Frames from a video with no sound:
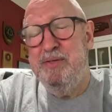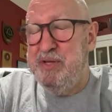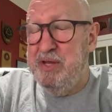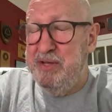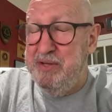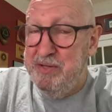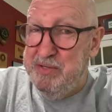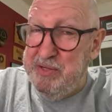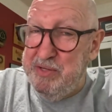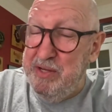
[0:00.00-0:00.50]

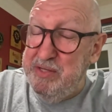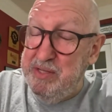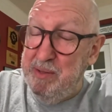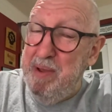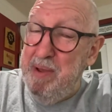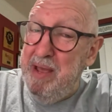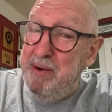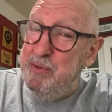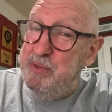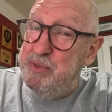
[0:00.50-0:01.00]
It's just the
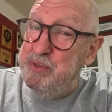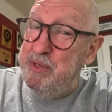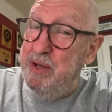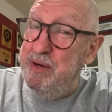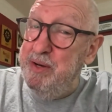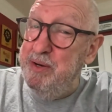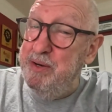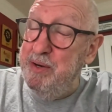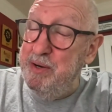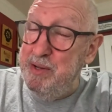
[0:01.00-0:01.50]
man who's done
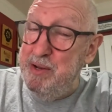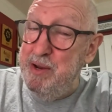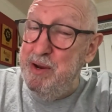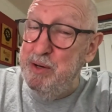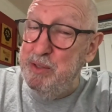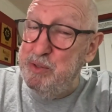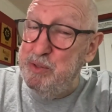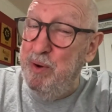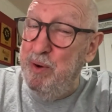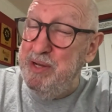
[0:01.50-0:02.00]
it in a year
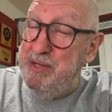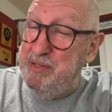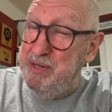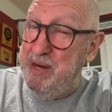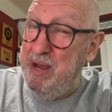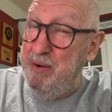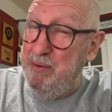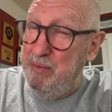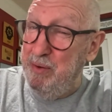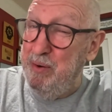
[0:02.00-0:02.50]
twice
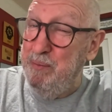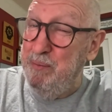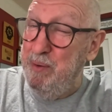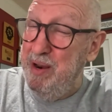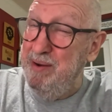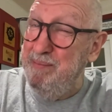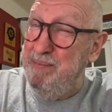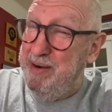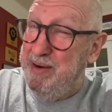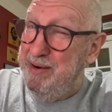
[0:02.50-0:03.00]
now, though. Wait a minute.